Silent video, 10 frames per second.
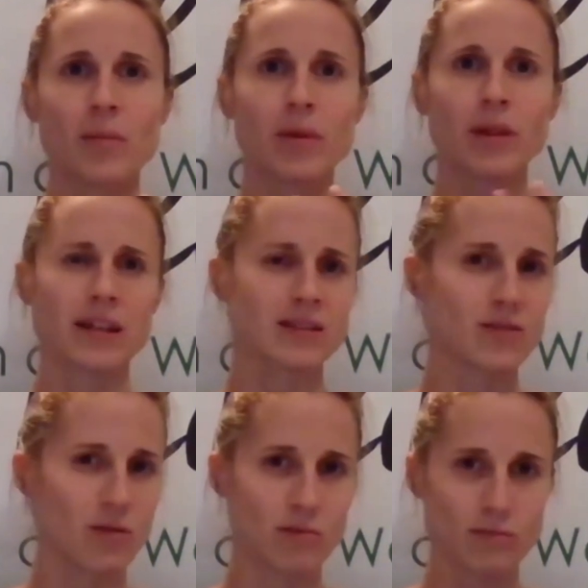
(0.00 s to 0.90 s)
but that's
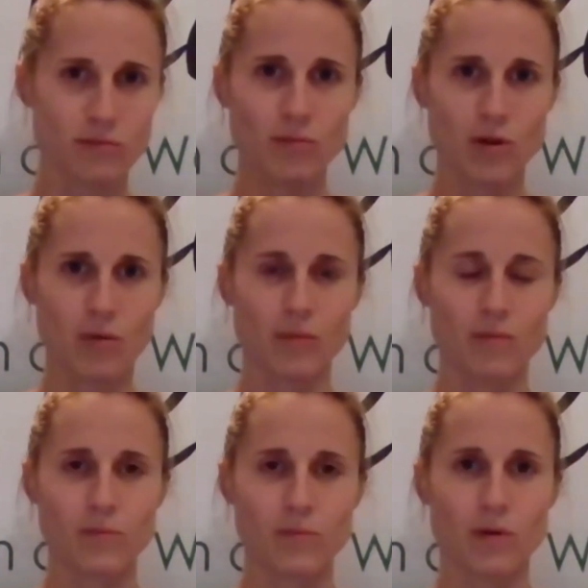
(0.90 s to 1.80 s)
not what
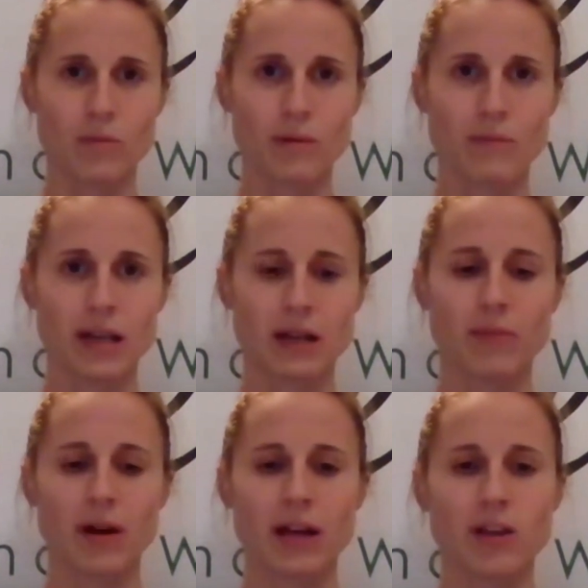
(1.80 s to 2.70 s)
we're meaning
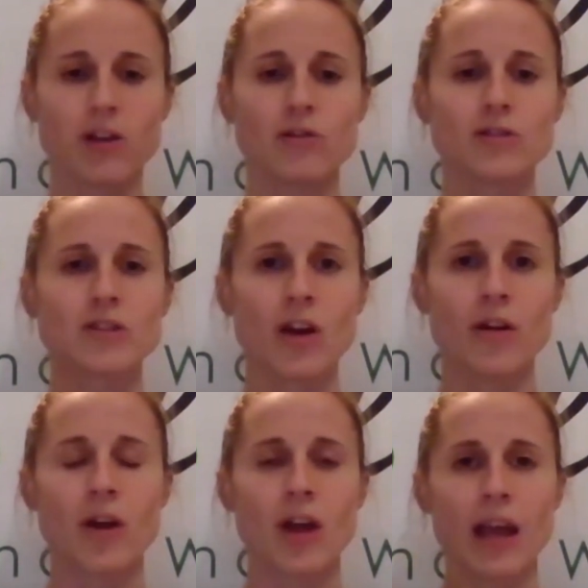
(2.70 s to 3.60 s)
by acute.
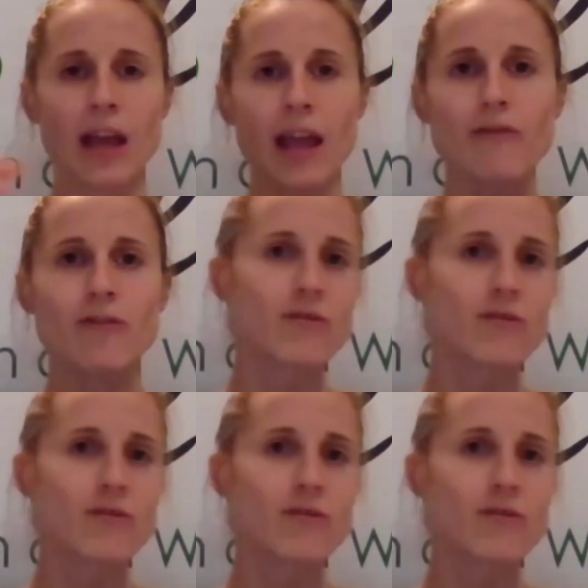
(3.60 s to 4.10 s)
So if you've